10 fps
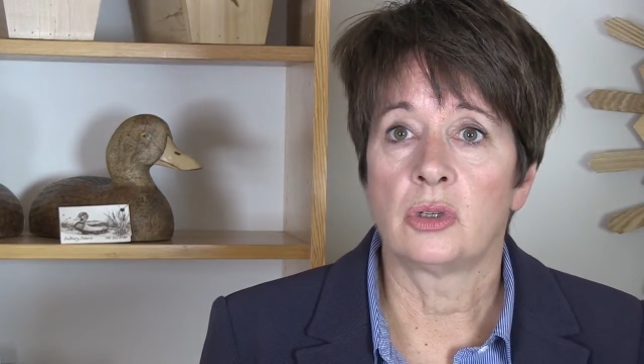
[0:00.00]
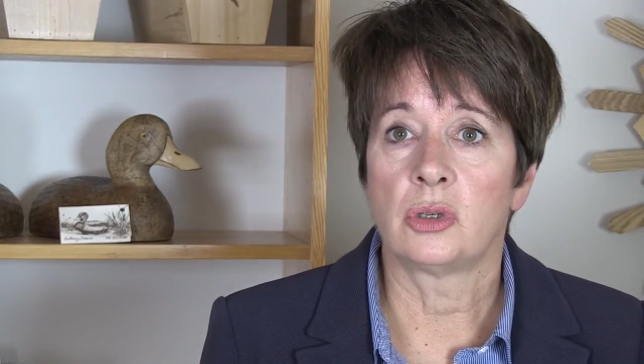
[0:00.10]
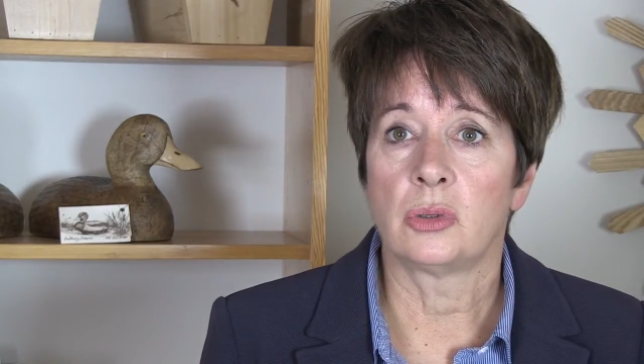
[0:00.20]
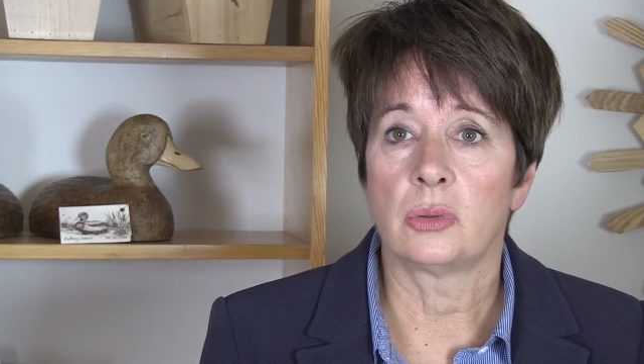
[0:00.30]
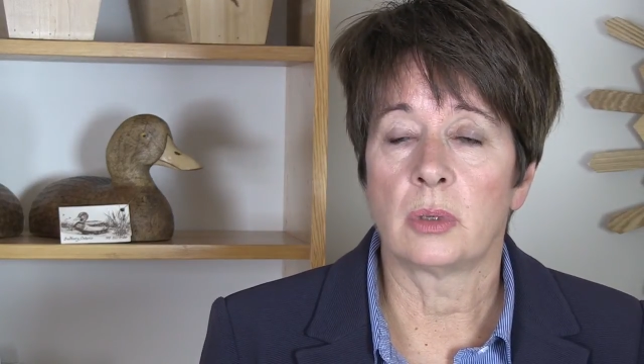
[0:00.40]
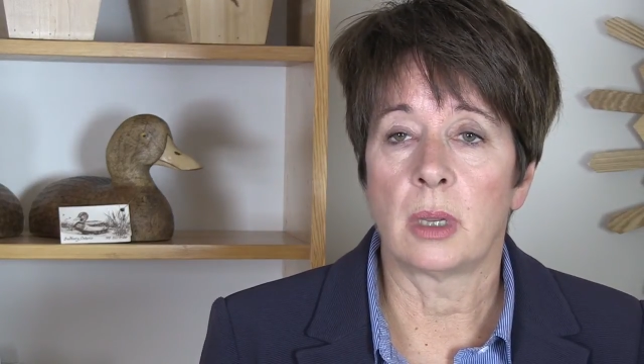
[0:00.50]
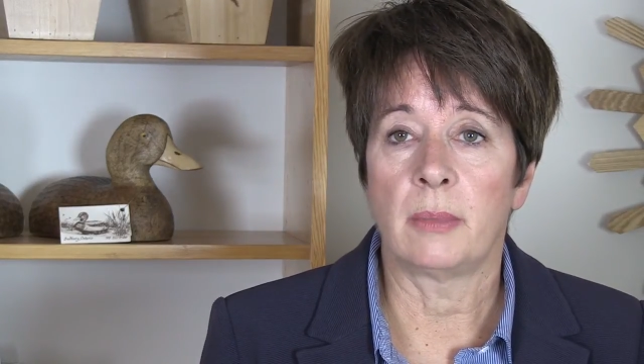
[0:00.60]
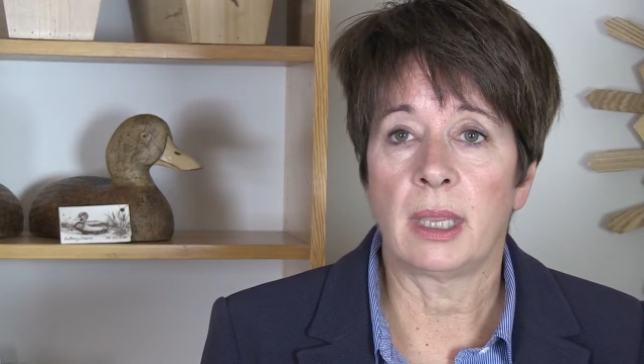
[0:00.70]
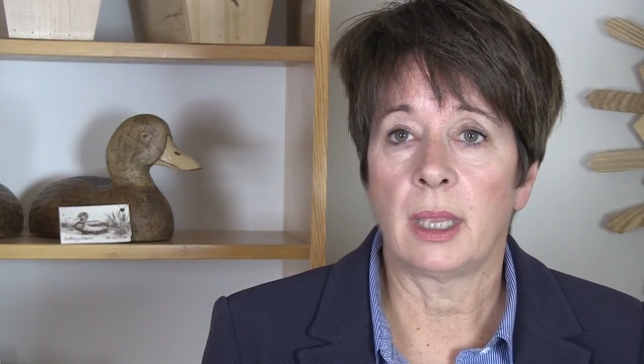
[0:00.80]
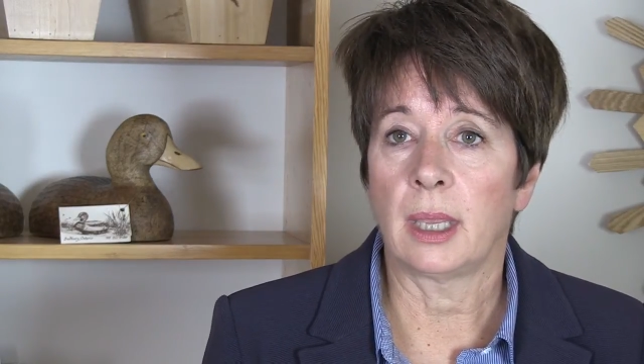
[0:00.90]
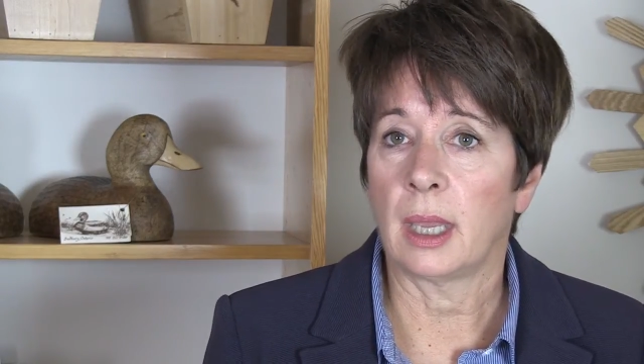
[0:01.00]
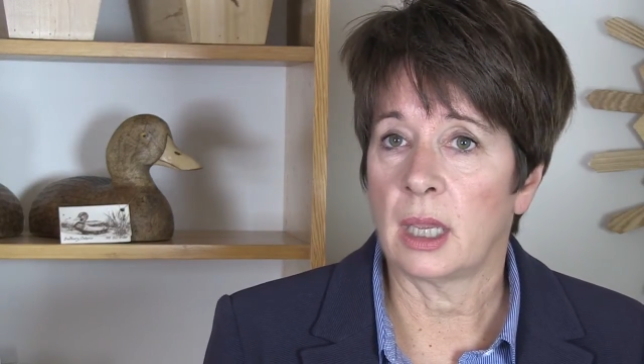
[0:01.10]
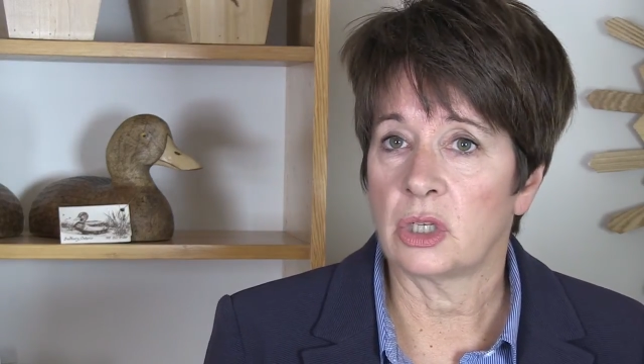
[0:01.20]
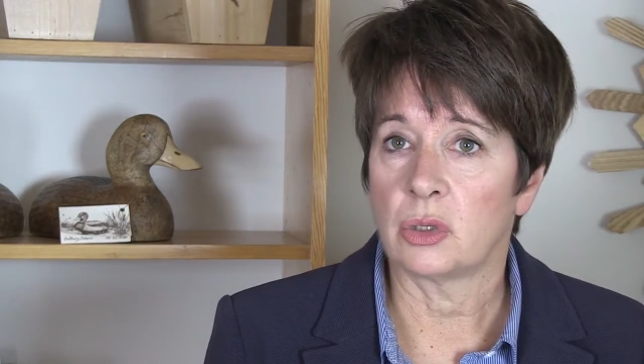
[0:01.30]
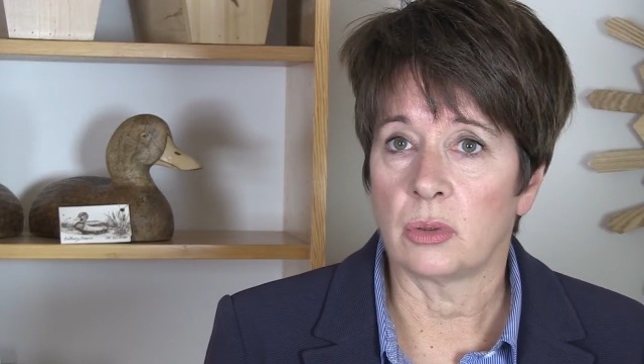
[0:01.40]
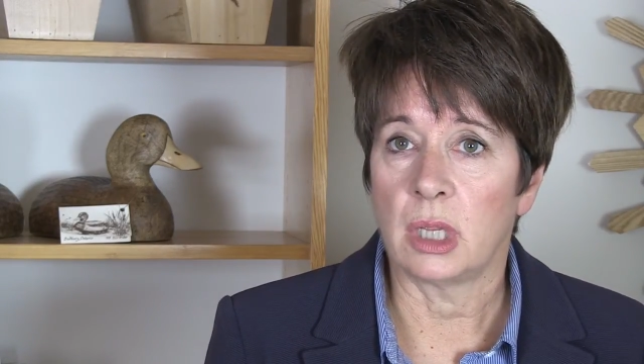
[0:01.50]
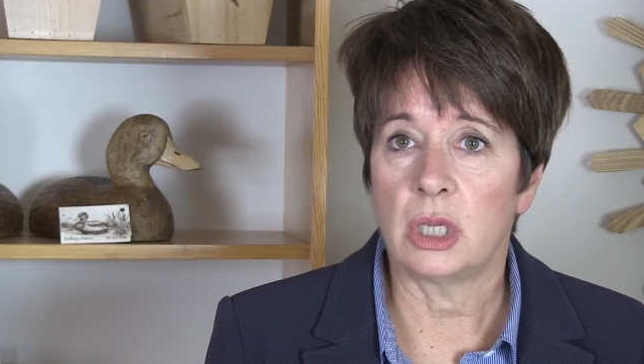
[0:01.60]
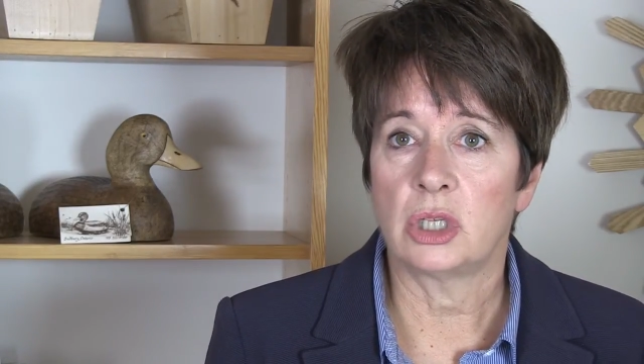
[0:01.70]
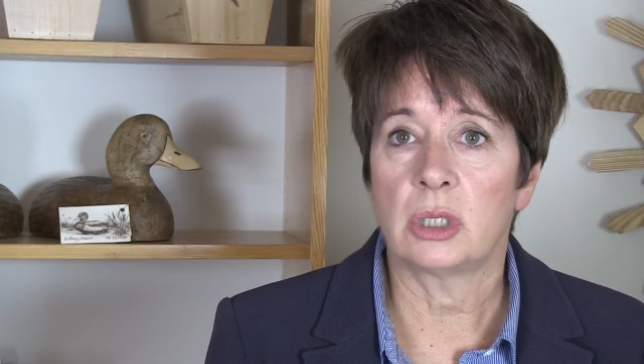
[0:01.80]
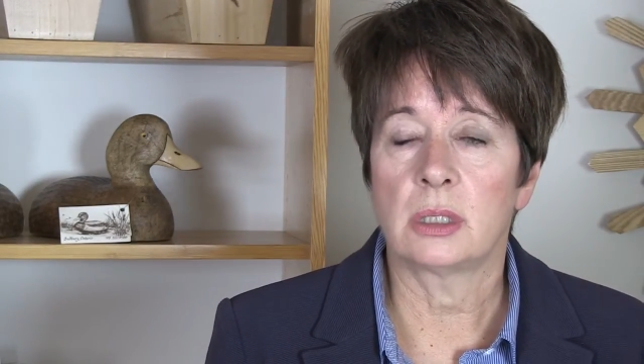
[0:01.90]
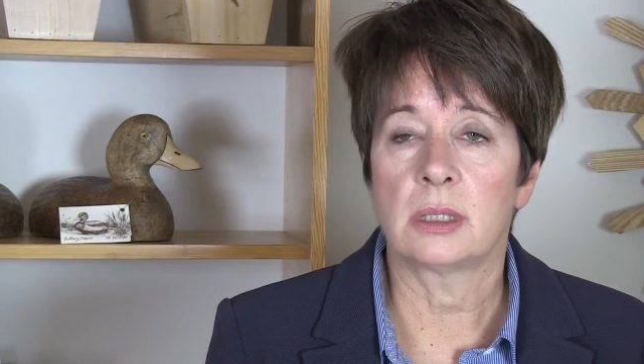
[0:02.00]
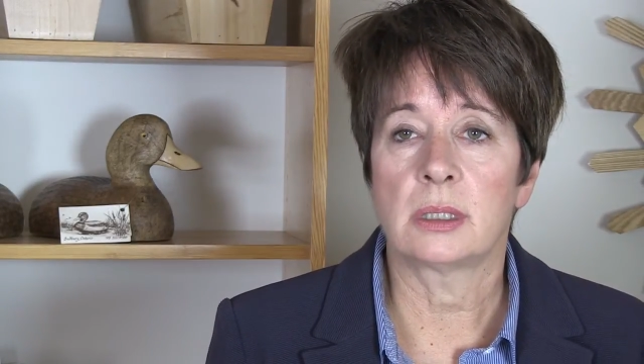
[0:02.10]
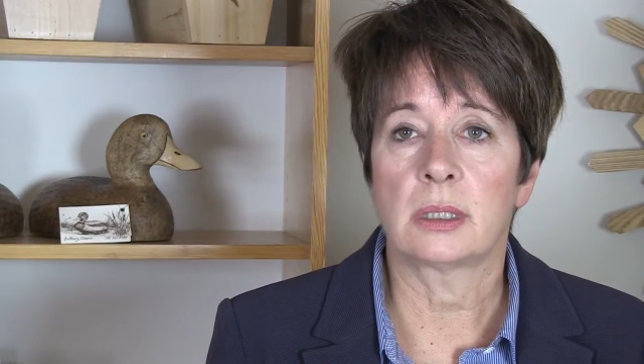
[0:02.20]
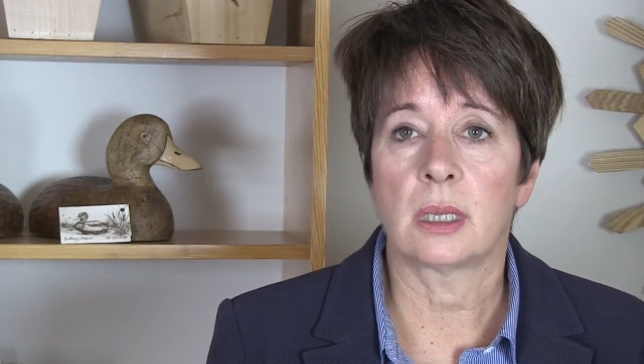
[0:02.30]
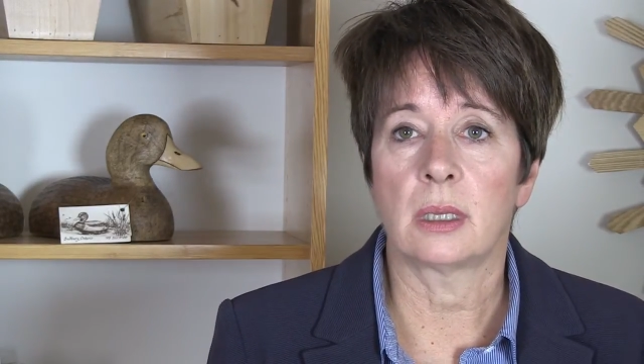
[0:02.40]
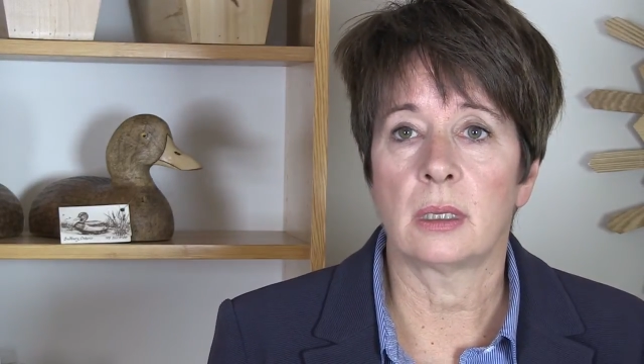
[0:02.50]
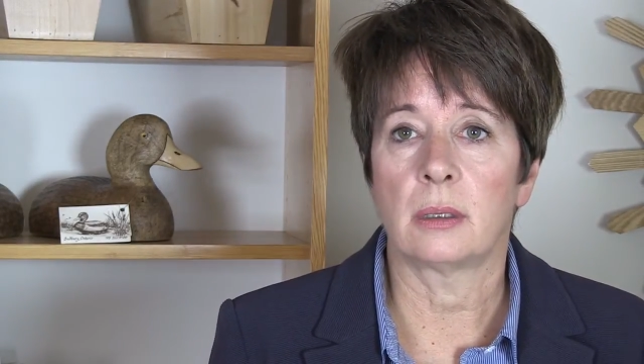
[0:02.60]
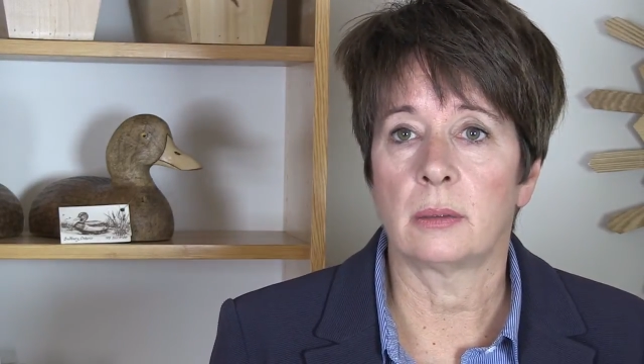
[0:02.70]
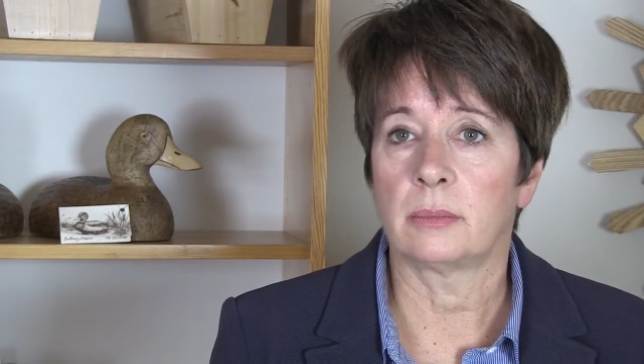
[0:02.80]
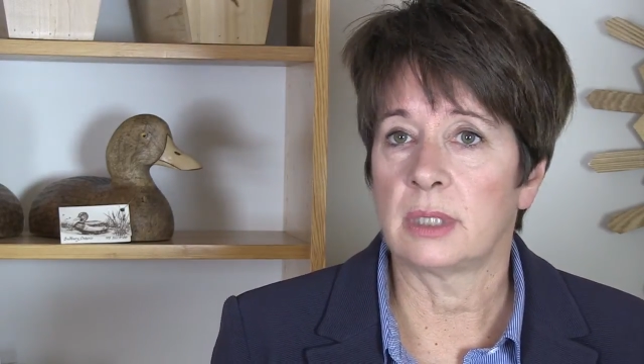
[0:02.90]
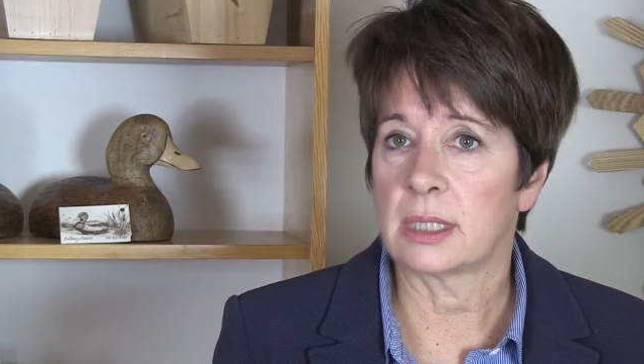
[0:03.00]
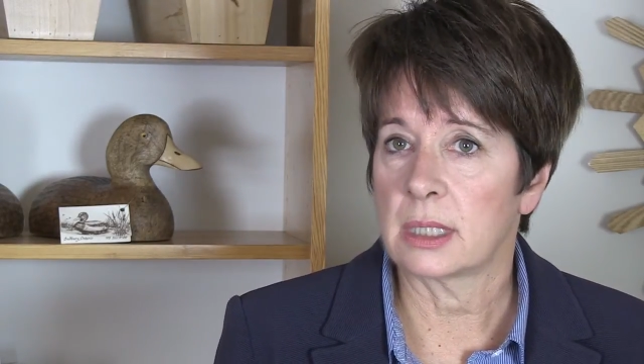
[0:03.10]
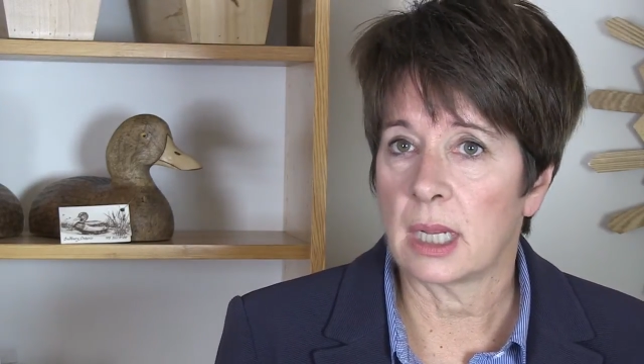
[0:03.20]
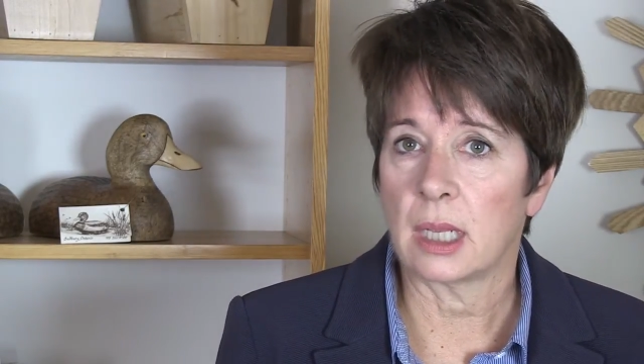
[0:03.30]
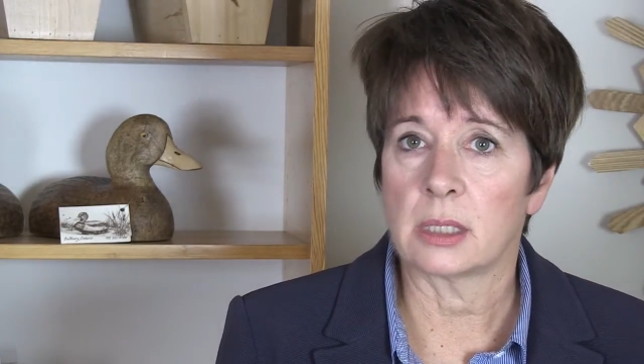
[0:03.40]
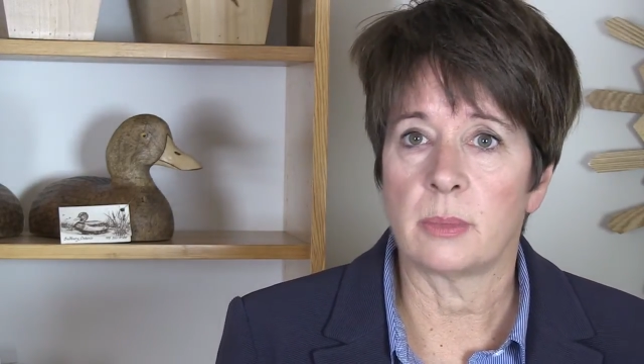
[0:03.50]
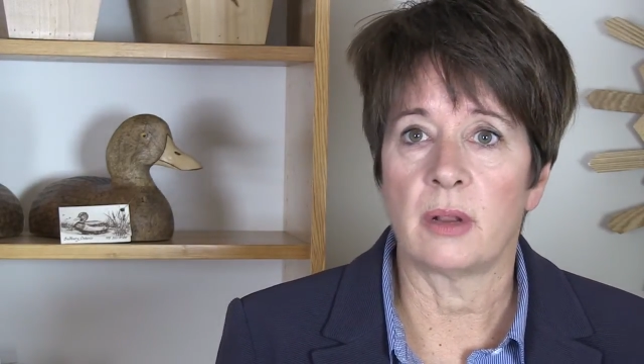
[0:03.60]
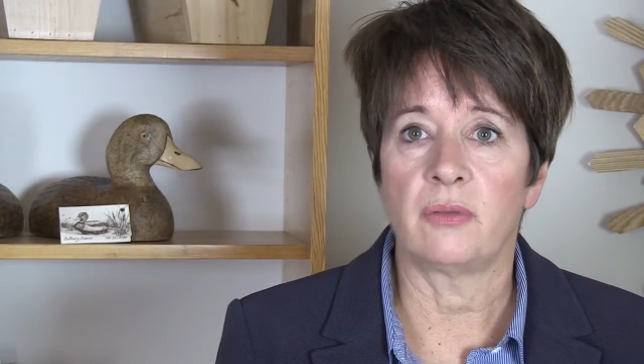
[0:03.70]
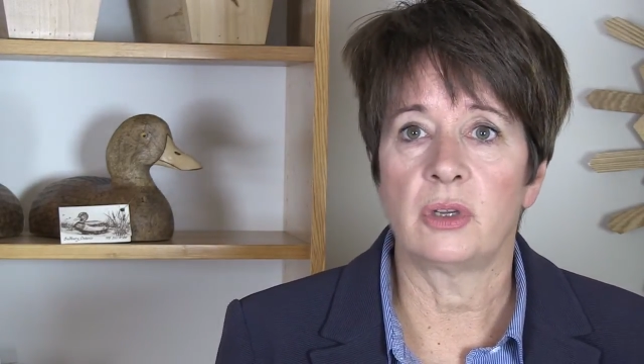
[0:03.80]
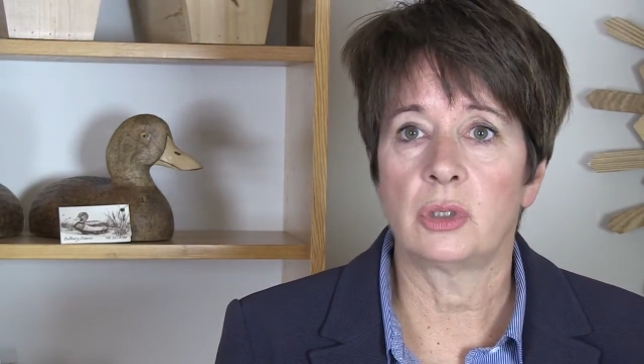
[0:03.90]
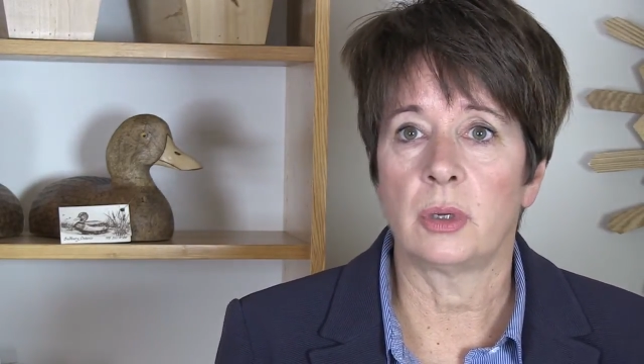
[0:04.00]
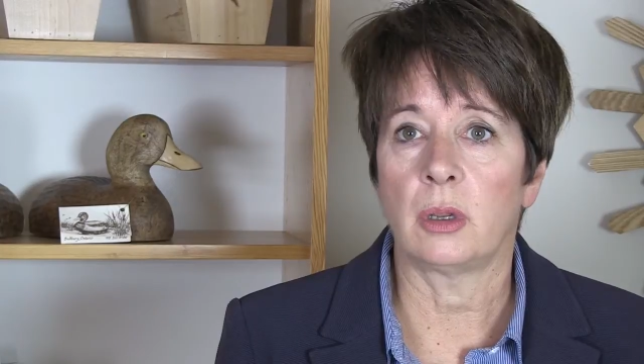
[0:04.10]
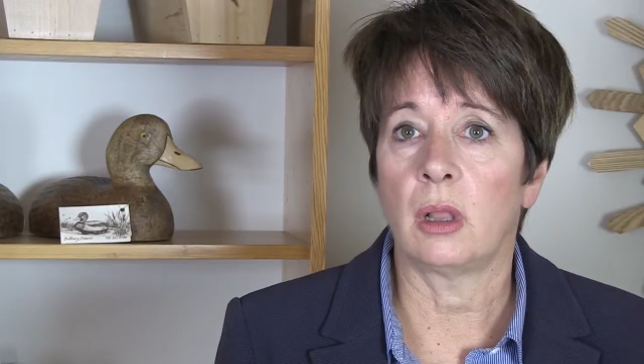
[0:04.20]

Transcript: to making cash donations, designating as beneficiary.